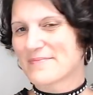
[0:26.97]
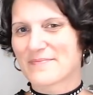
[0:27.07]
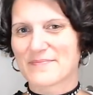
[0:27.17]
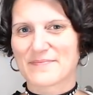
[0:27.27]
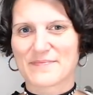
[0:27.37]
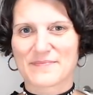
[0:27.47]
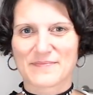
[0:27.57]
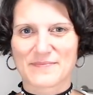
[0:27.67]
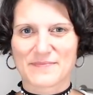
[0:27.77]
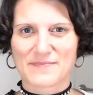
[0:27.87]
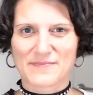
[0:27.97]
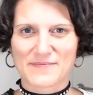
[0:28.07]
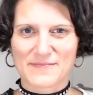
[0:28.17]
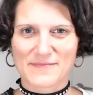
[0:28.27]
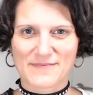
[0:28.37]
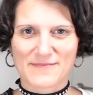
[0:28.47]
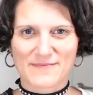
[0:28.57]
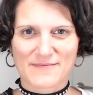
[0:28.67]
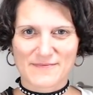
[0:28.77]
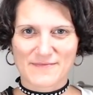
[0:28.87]

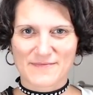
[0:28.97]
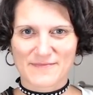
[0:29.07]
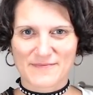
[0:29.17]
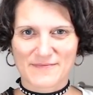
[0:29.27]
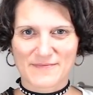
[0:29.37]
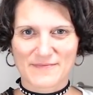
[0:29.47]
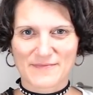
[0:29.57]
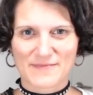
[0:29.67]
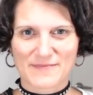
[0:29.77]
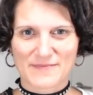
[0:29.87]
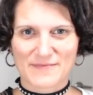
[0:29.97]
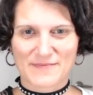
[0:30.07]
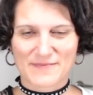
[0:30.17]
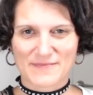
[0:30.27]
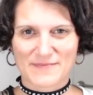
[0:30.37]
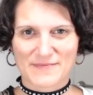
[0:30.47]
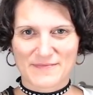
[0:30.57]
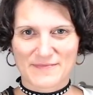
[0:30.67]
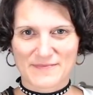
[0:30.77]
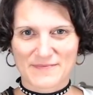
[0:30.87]

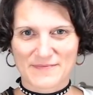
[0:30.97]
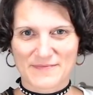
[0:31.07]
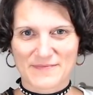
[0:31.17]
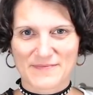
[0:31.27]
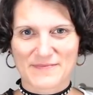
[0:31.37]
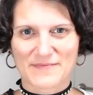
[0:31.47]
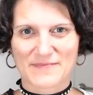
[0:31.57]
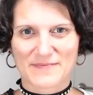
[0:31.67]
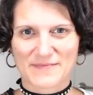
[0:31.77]
(not speaking)